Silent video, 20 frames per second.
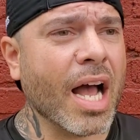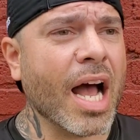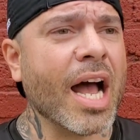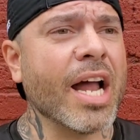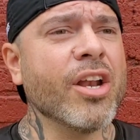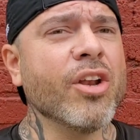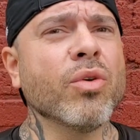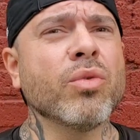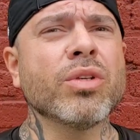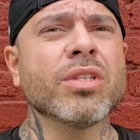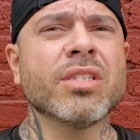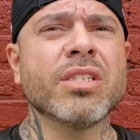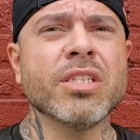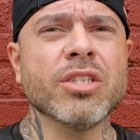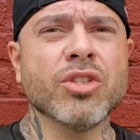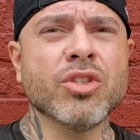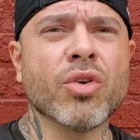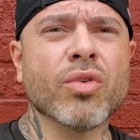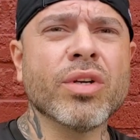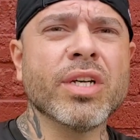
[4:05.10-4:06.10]
I noticed
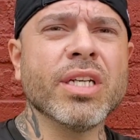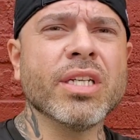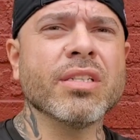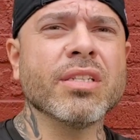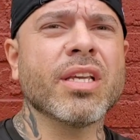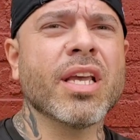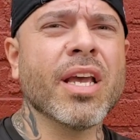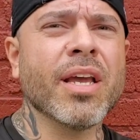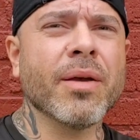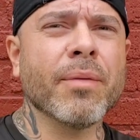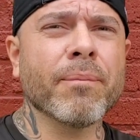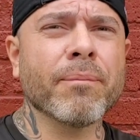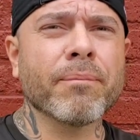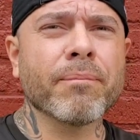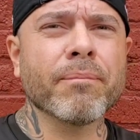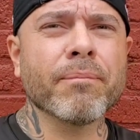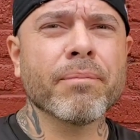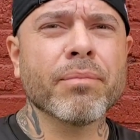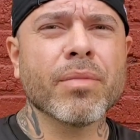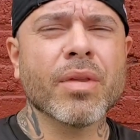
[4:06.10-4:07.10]
it during his camp.
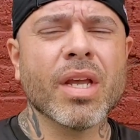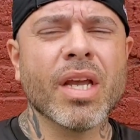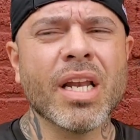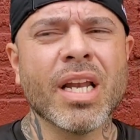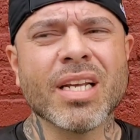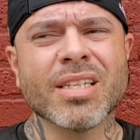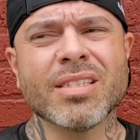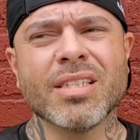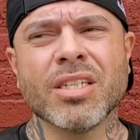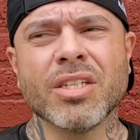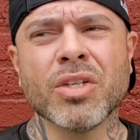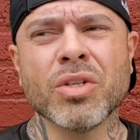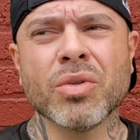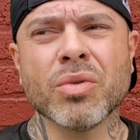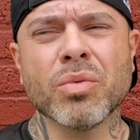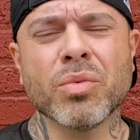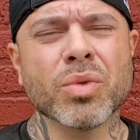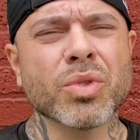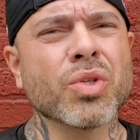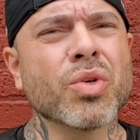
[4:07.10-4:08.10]
And I said, yo,
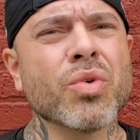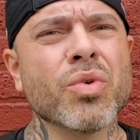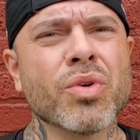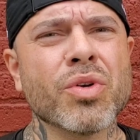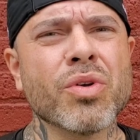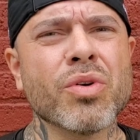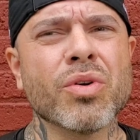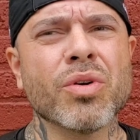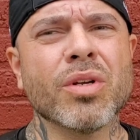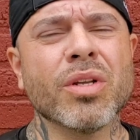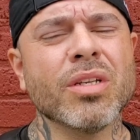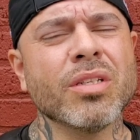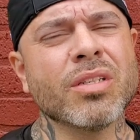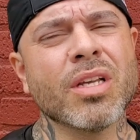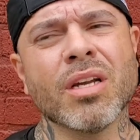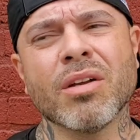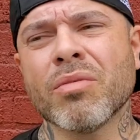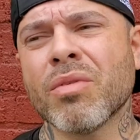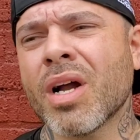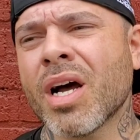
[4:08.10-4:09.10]
what's going on? He's
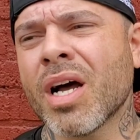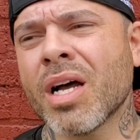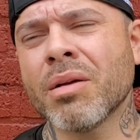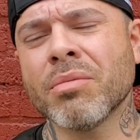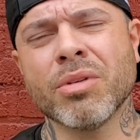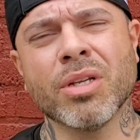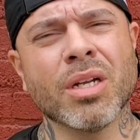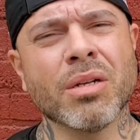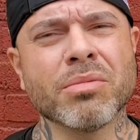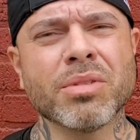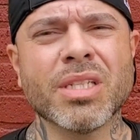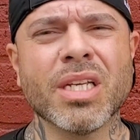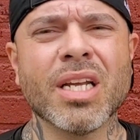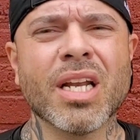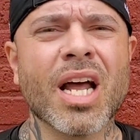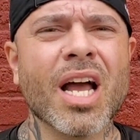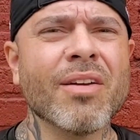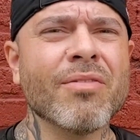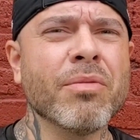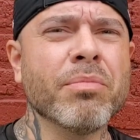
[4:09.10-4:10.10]
like, Rob, you know what I'm
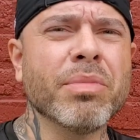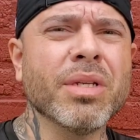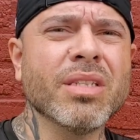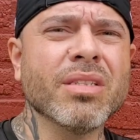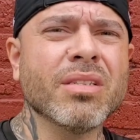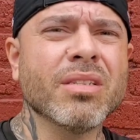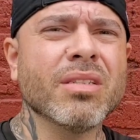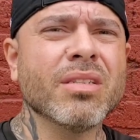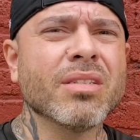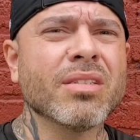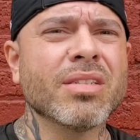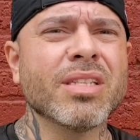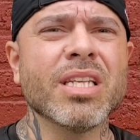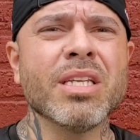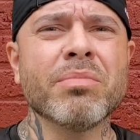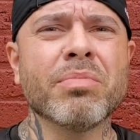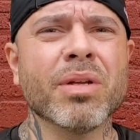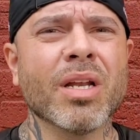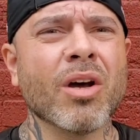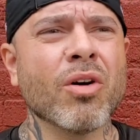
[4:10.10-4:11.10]
saying? I haven't been
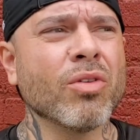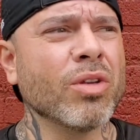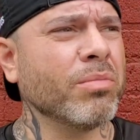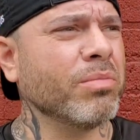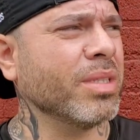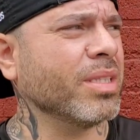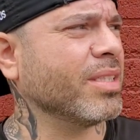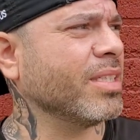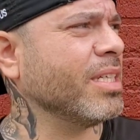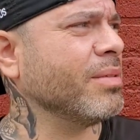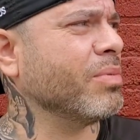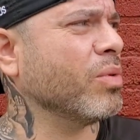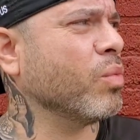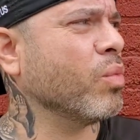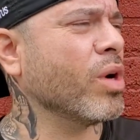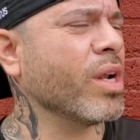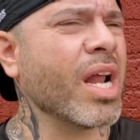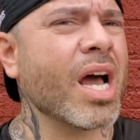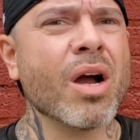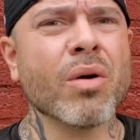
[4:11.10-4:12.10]
sleeping. I only been
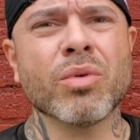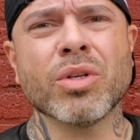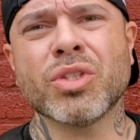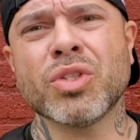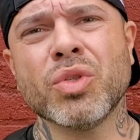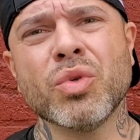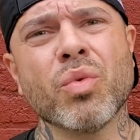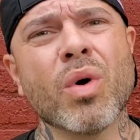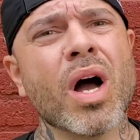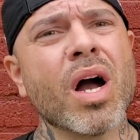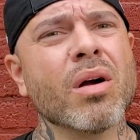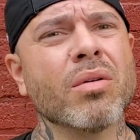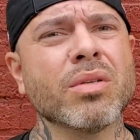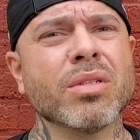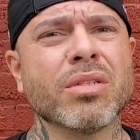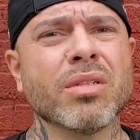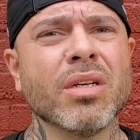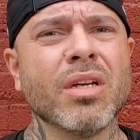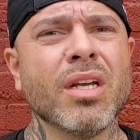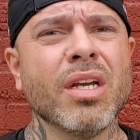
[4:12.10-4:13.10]
sleeping 1 hour, 2
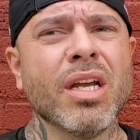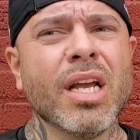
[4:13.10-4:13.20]
hours.